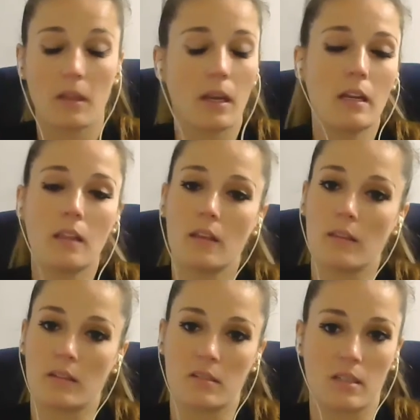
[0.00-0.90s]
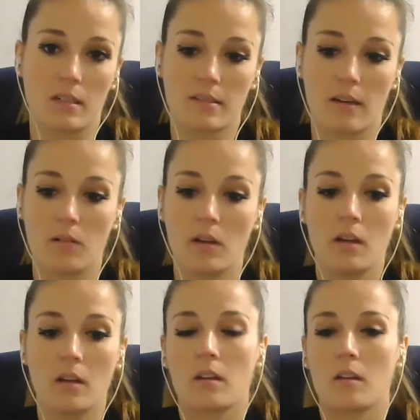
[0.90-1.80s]
Anything that sticks out.
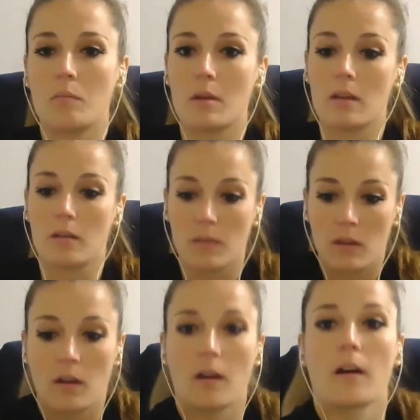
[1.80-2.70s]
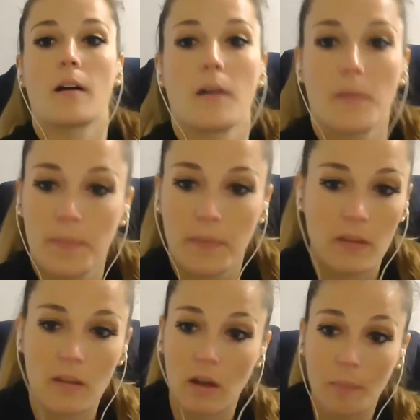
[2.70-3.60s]
It can be
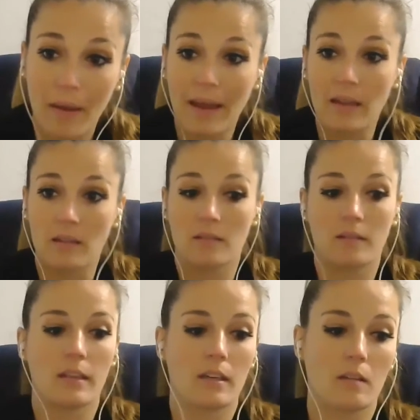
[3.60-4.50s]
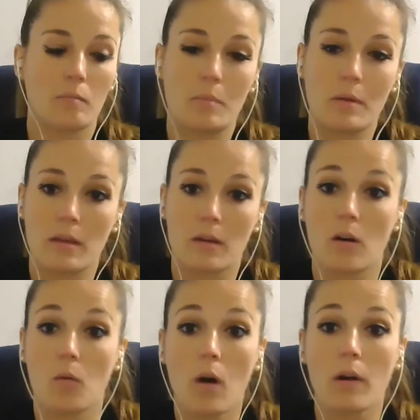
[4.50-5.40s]
a pen. It can be
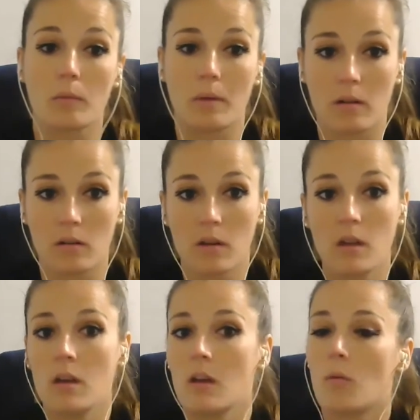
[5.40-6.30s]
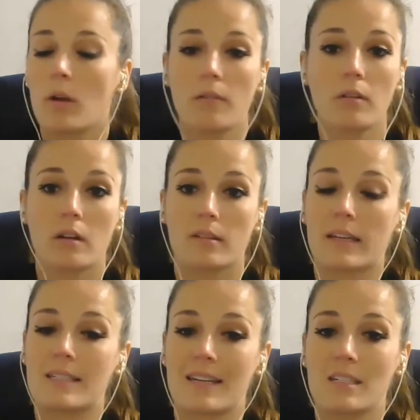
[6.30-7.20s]
a water bottle. Whatever it is,
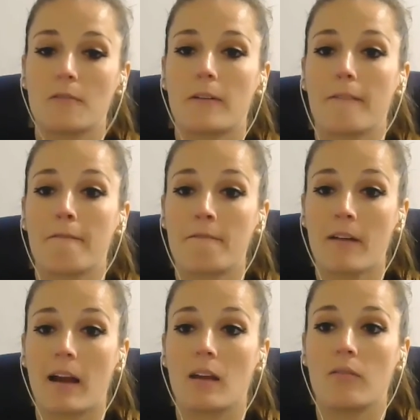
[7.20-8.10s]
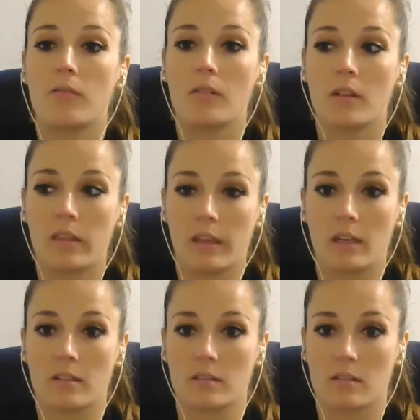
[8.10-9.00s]
identify 5
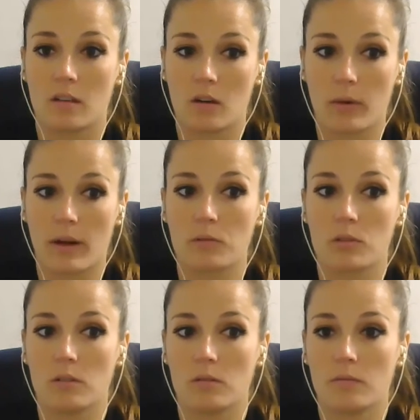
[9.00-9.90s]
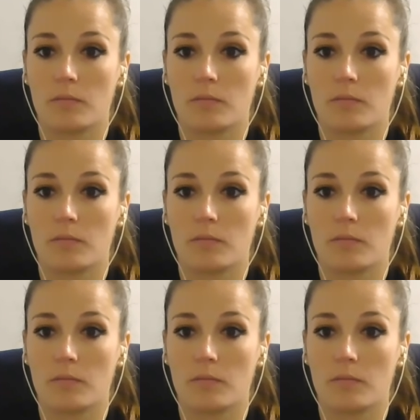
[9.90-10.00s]
things around you.